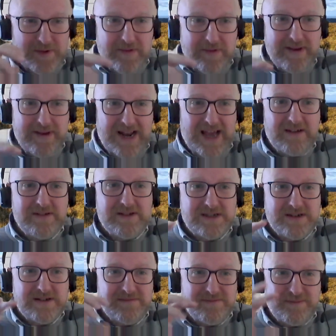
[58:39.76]
we will have
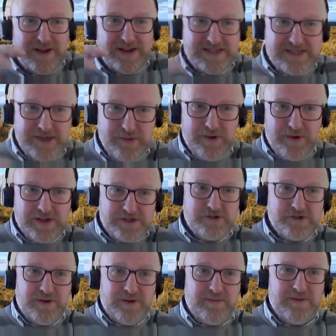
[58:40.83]
to pass you on
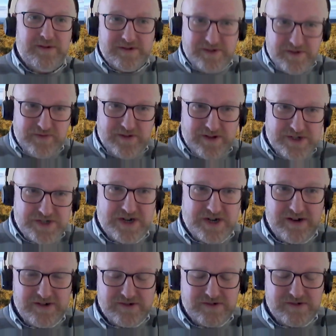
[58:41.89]
to Pubble or to Fáilte
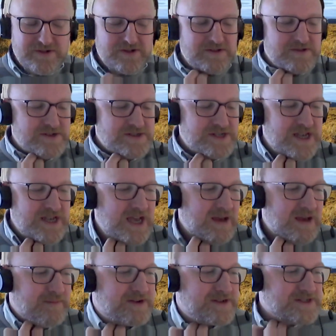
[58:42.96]
Ireland or to others,
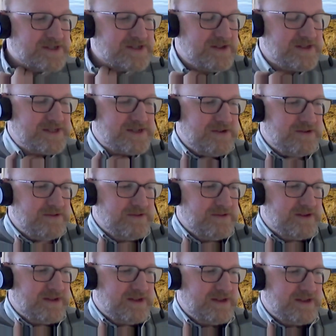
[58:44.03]
because it's also,
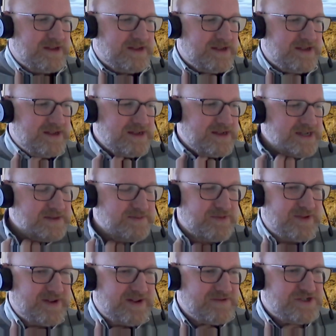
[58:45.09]
I
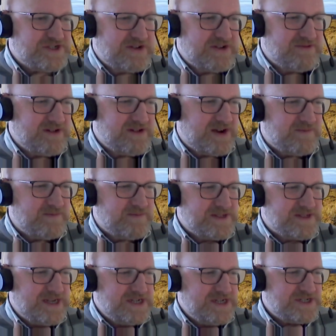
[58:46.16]
suppose, we can have general
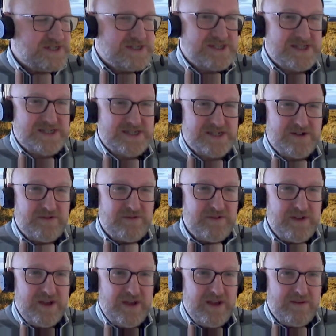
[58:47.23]
conversations and stuff,
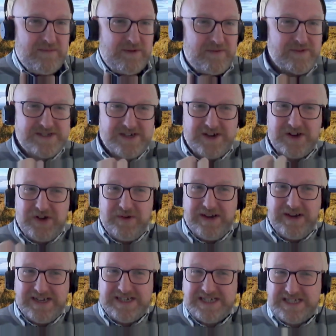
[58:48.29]
but if we start
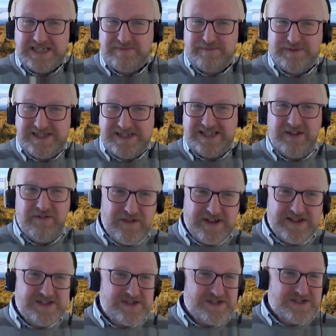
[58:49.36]
going into
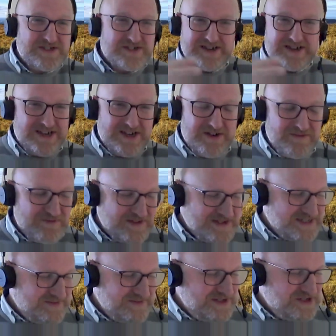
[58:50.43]
specifics, you start getting
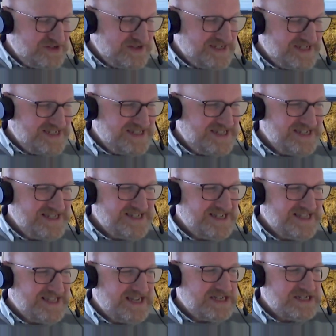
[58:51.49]
conflicts of interest and things
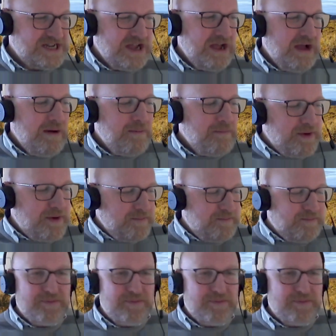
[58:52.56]
like that. But